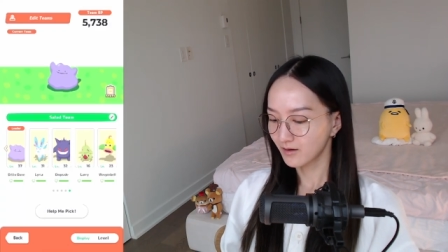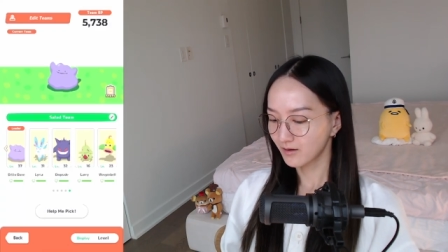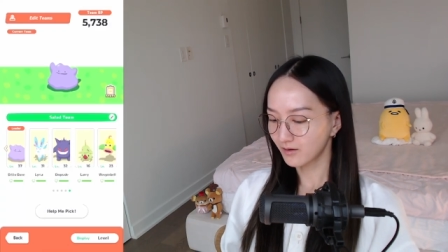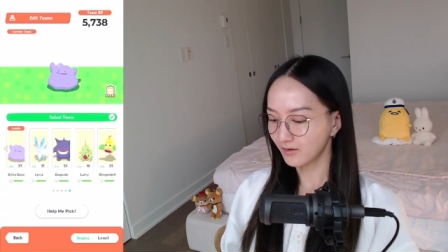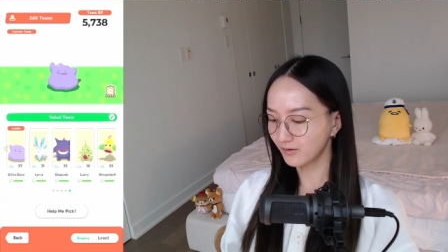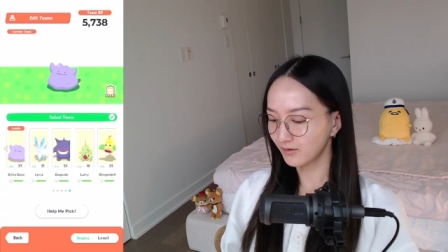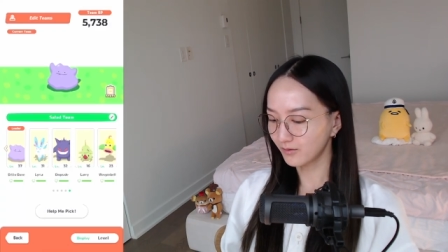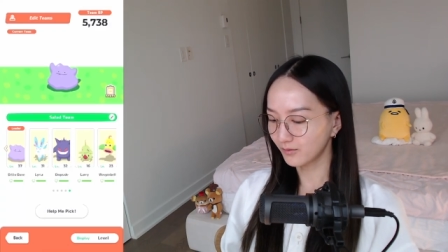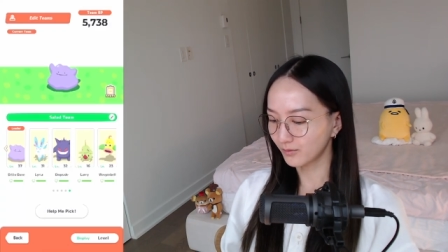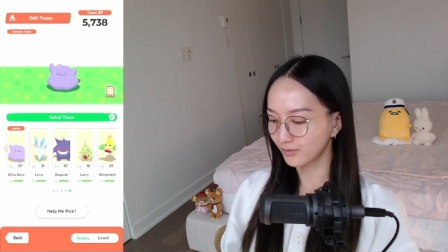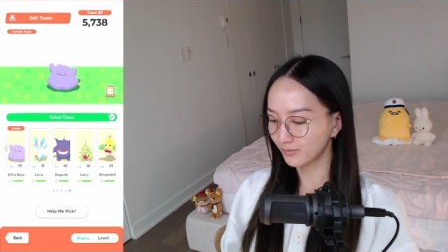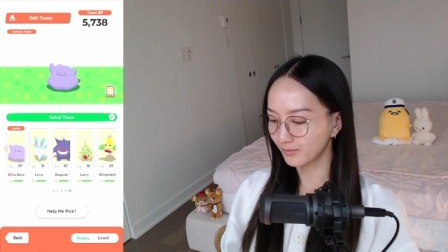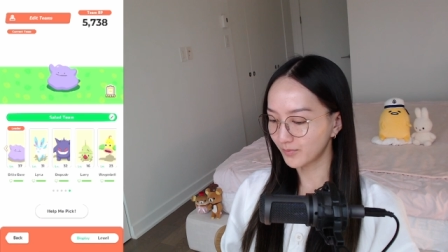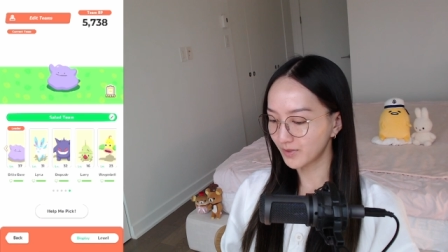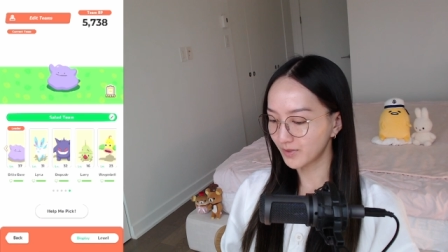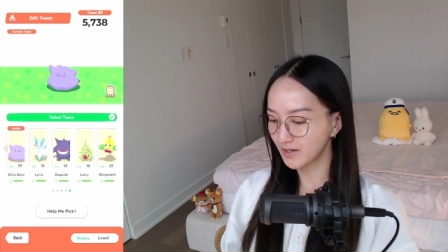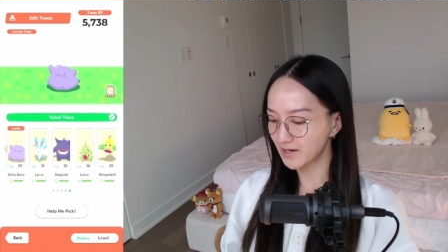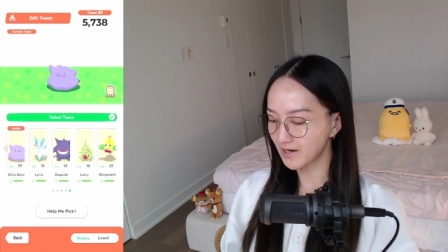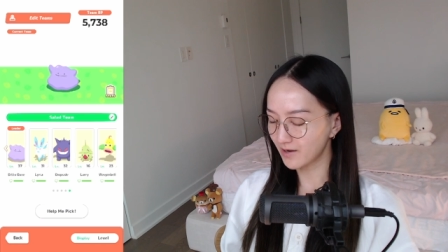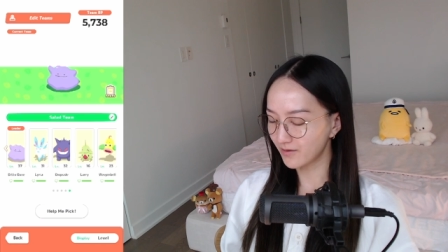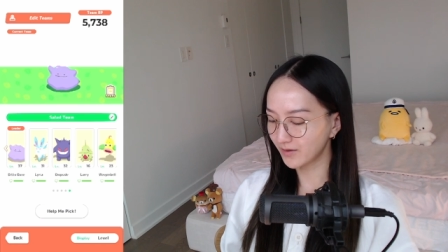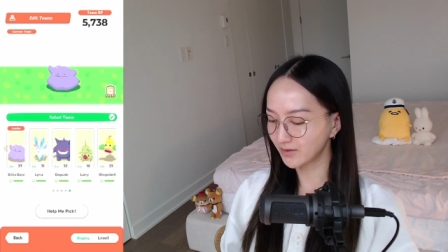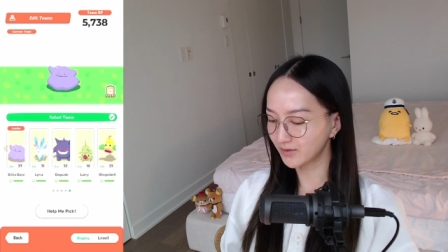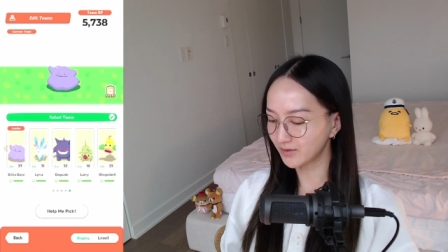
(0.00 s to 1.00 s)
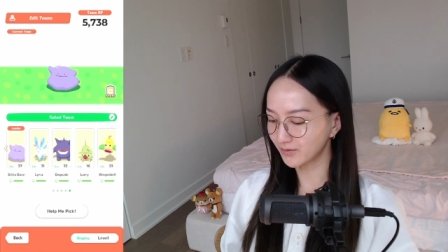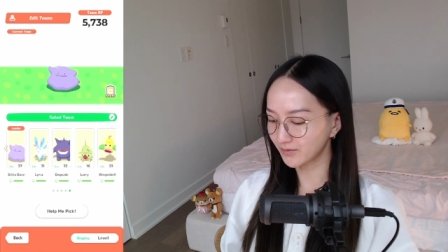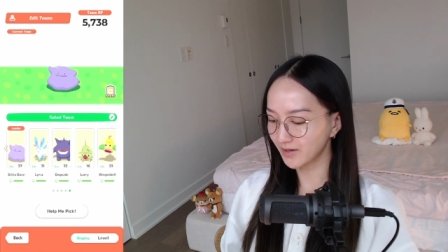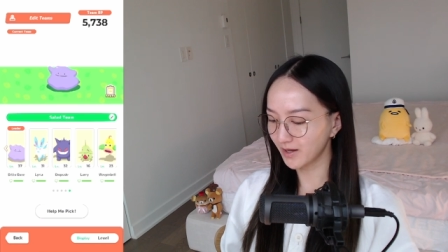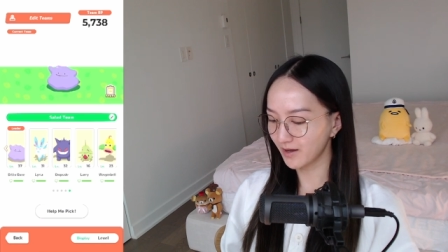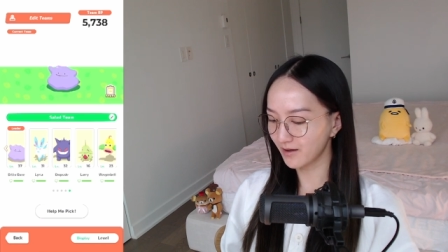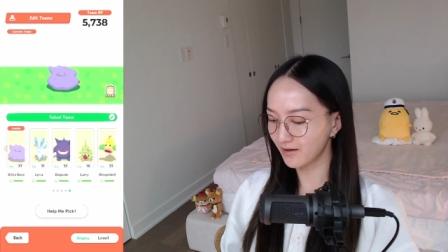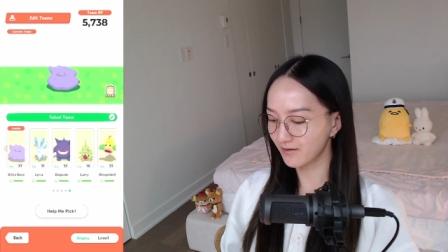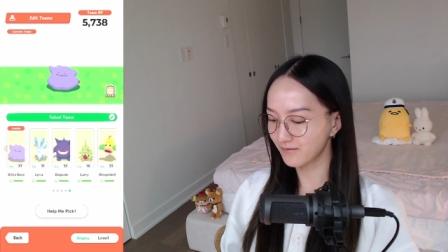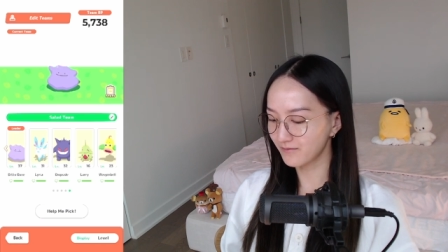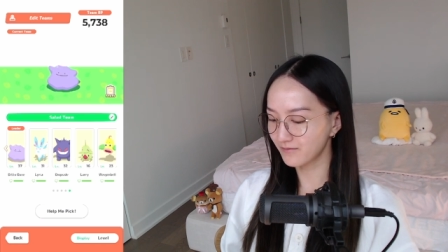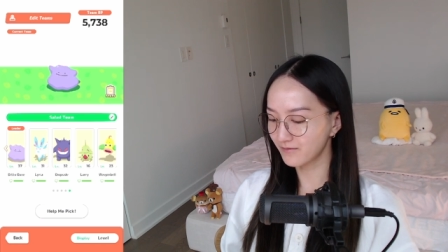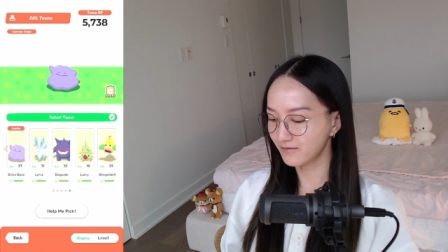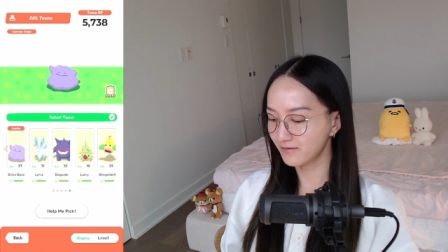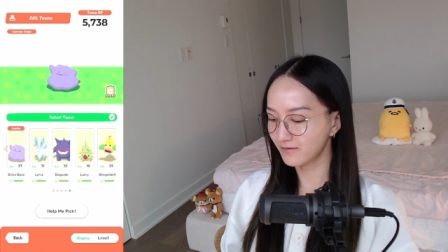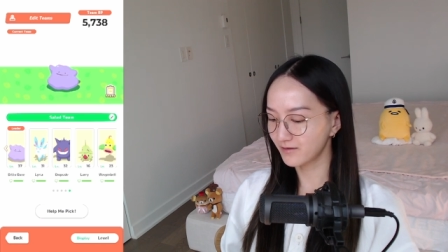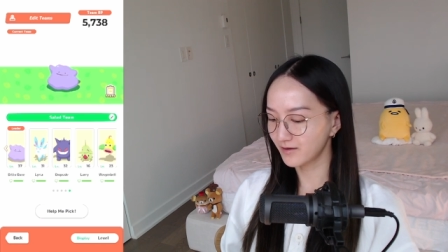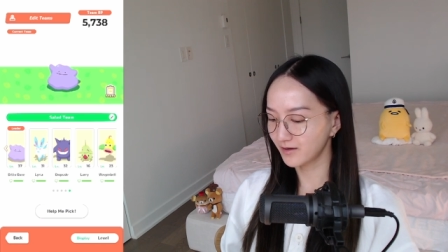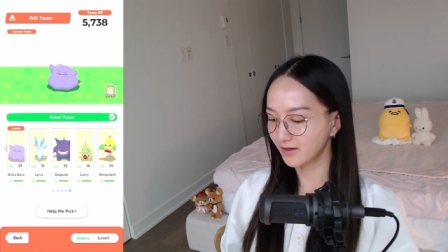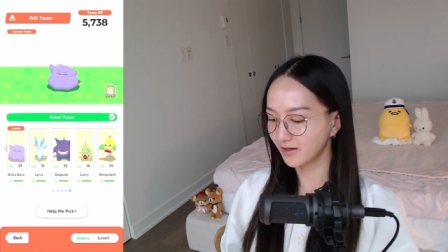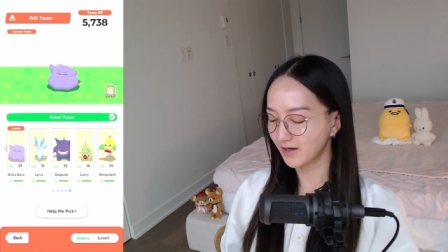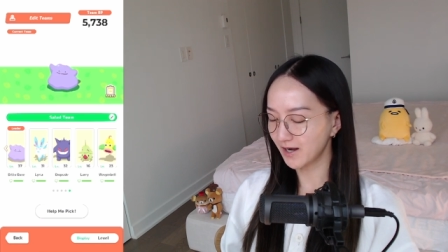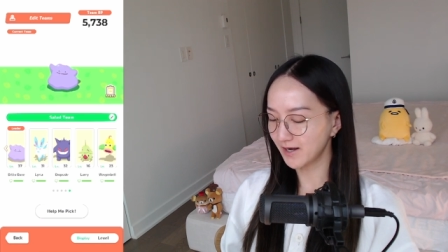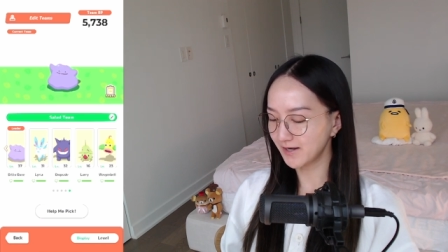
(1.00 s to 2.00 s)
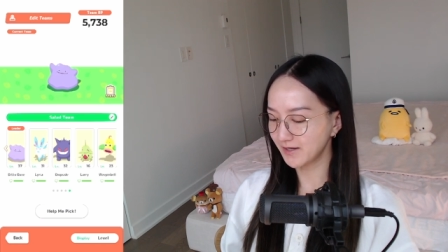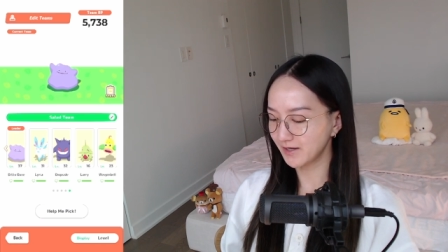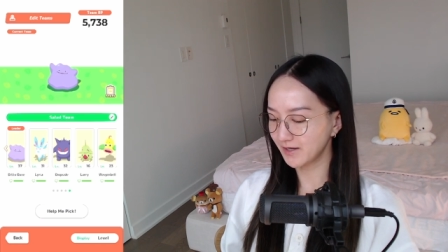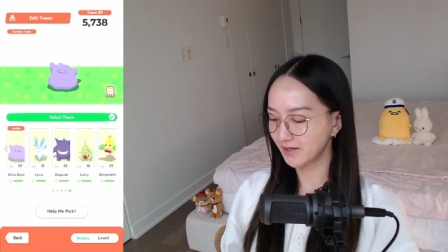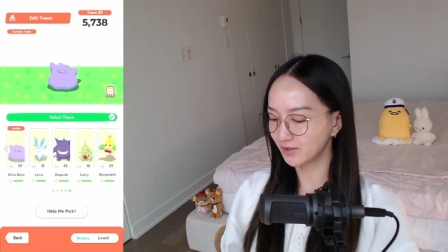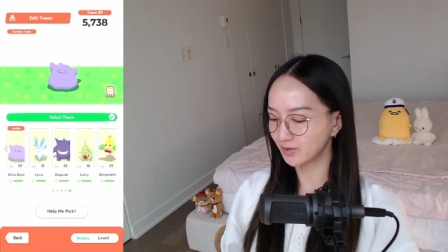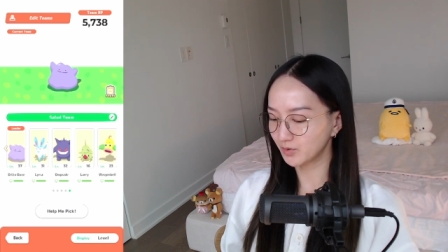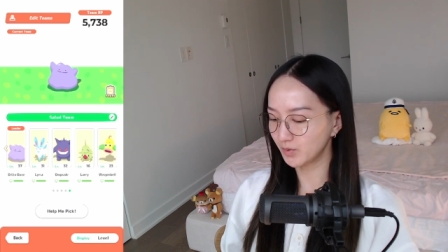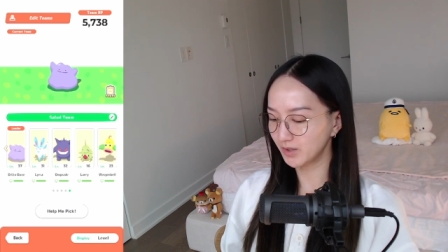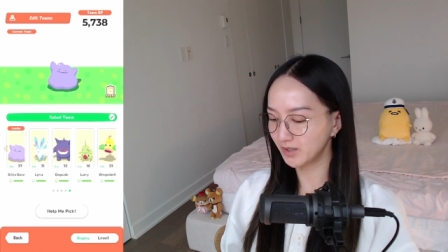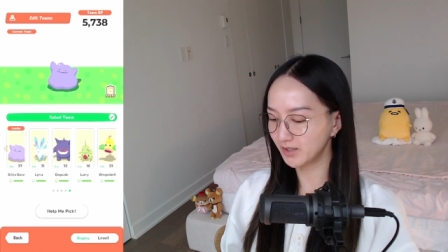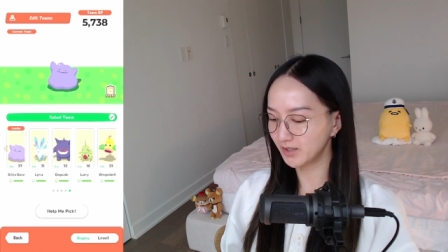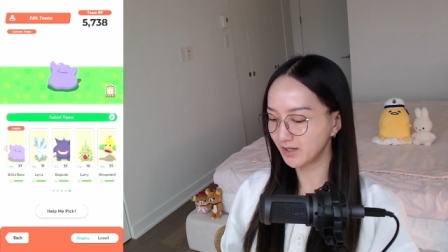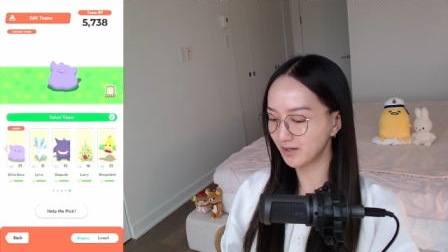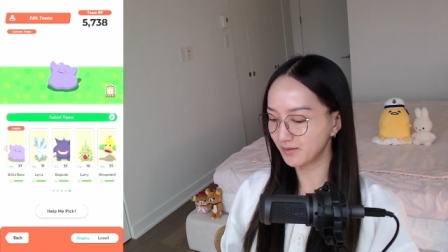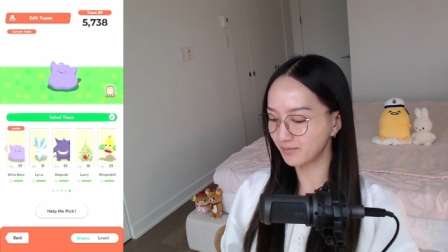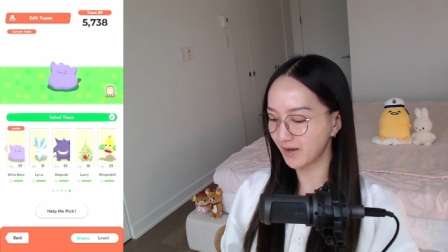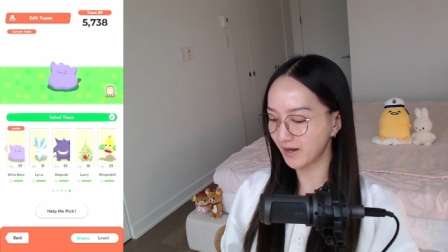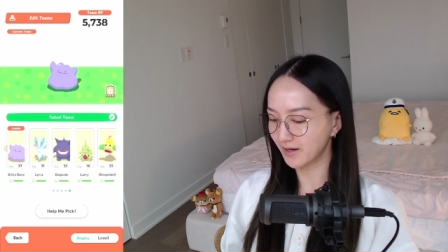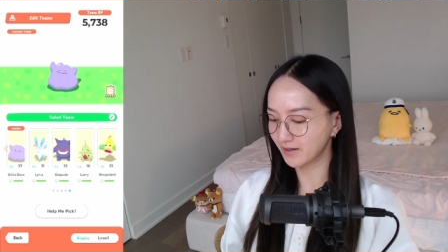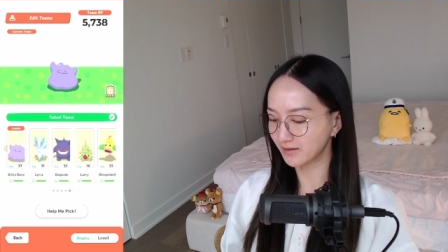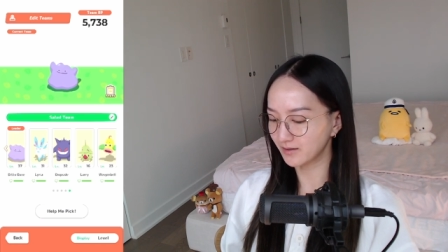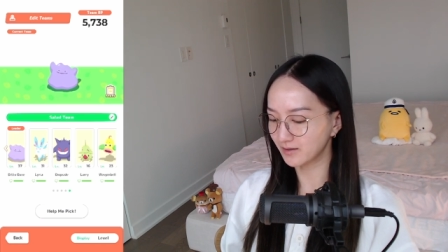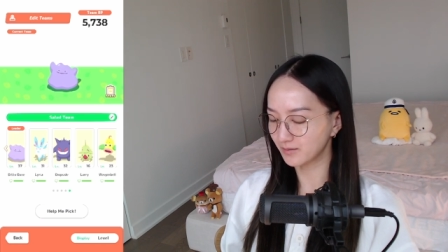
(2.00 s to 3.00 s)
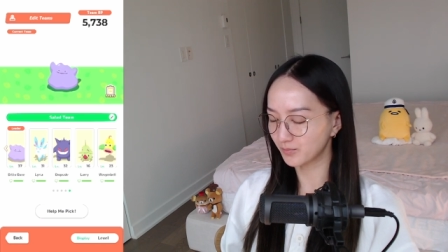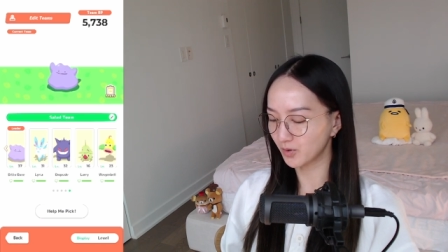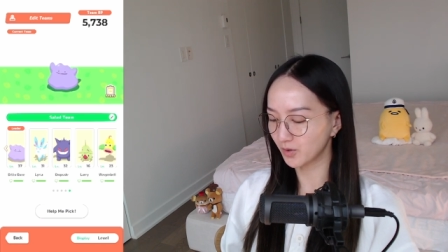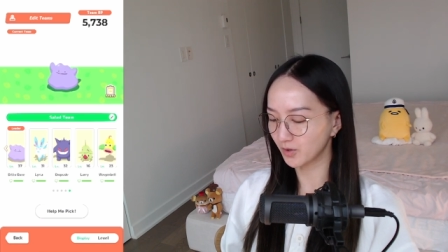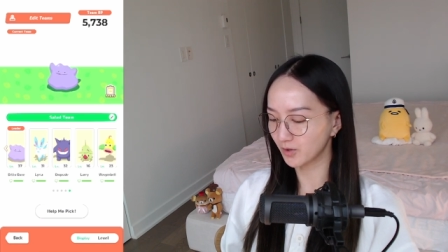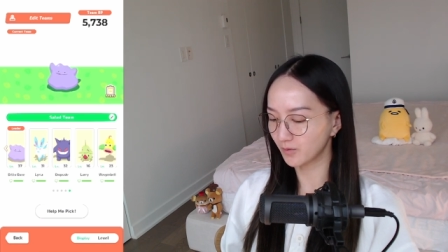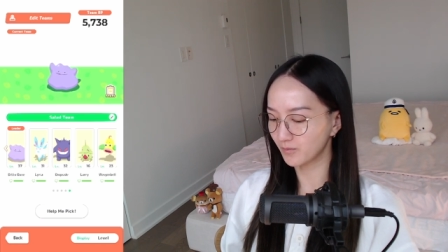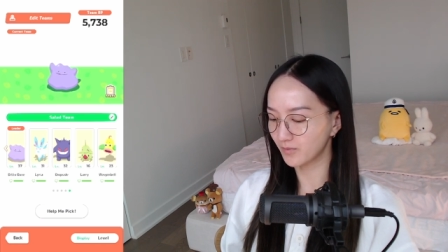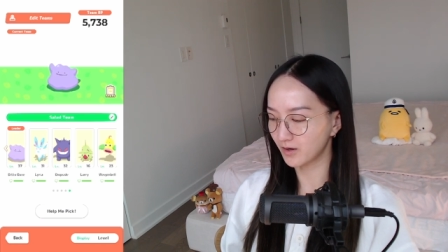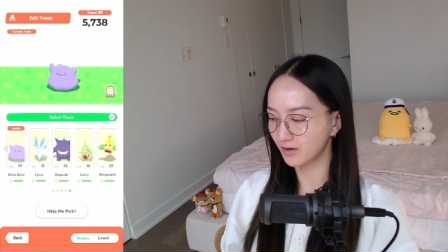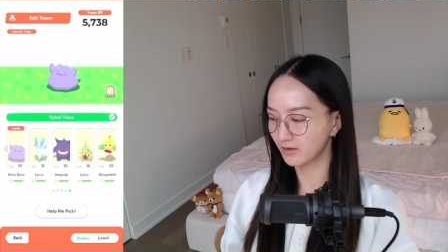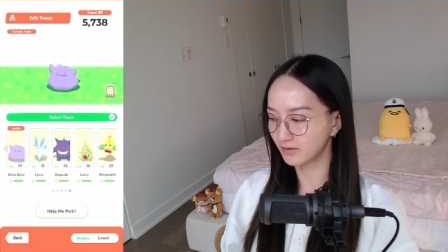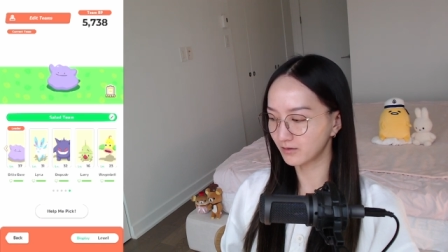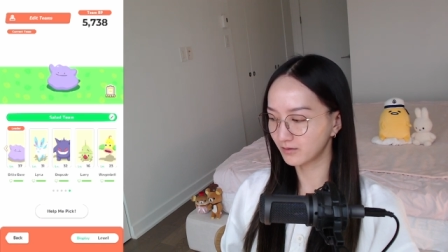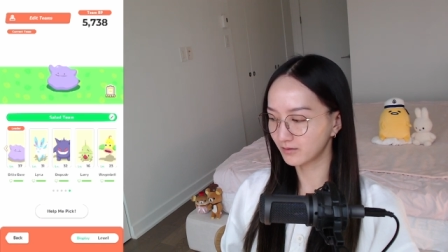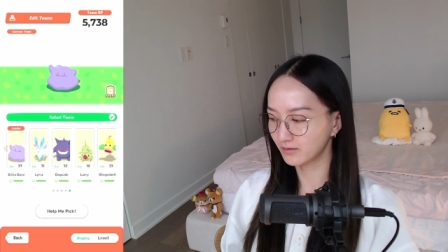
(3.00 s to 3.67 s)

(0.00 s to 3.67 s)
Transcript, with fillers: Oh, but now I don't have any ingredient magnet Pokemon.